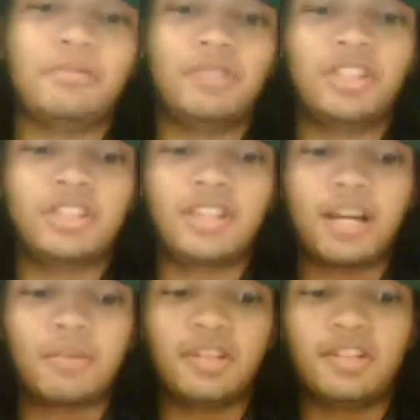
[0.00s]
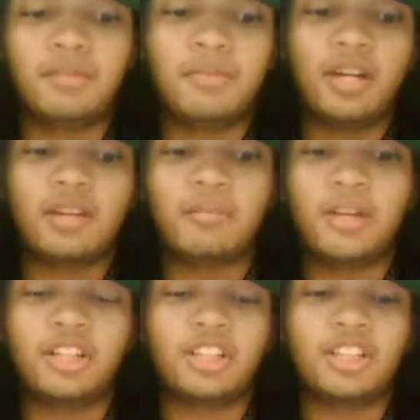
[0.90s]
this segment didn't make
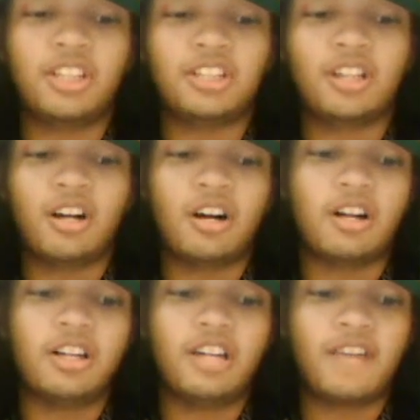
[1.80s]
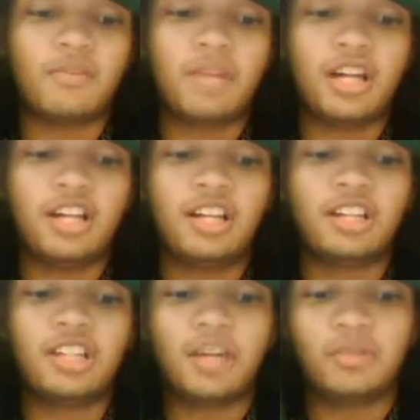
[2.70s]
much sense at all. It never made
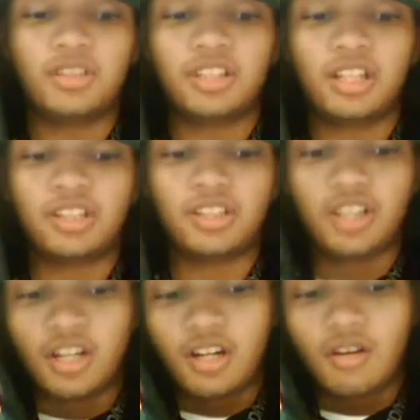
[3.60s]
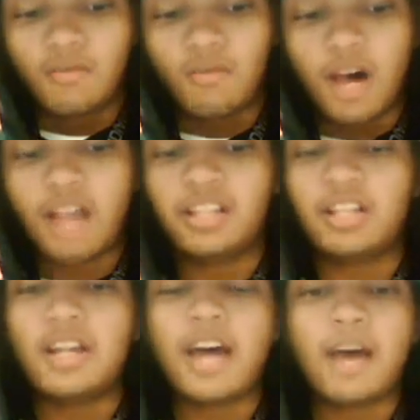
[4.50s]
any type of sense. Why
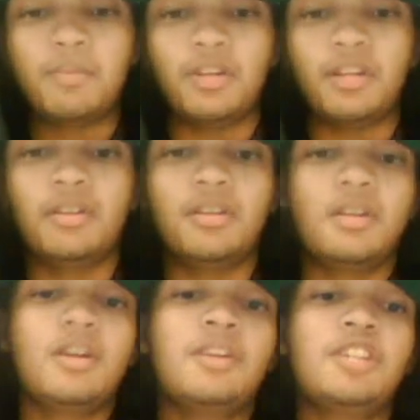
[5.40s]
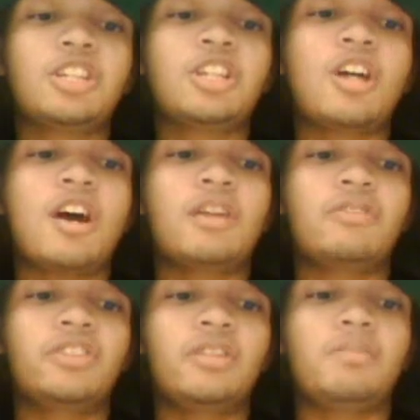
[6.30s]
did it happen? Dixie
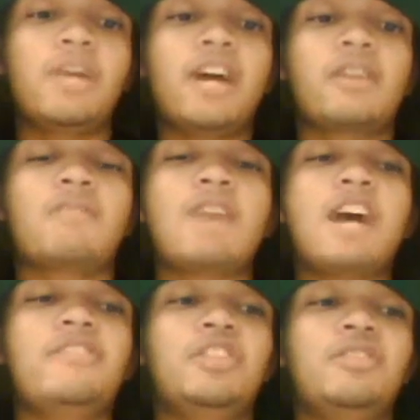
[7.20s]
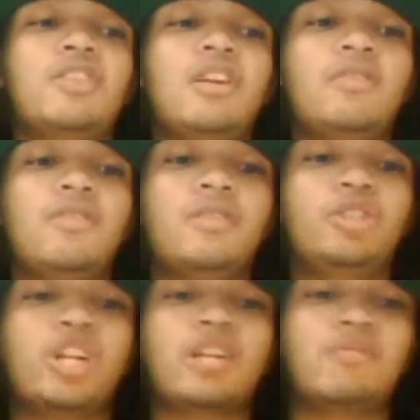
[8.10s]
Carter was in the back arriving. She was on her
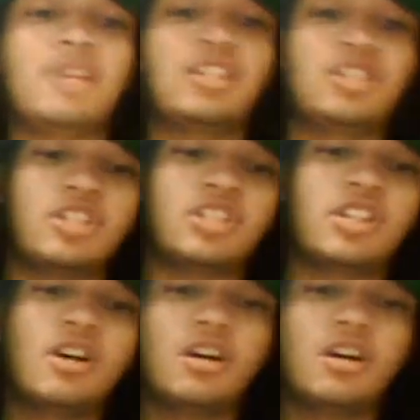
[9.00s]
phone checking messages.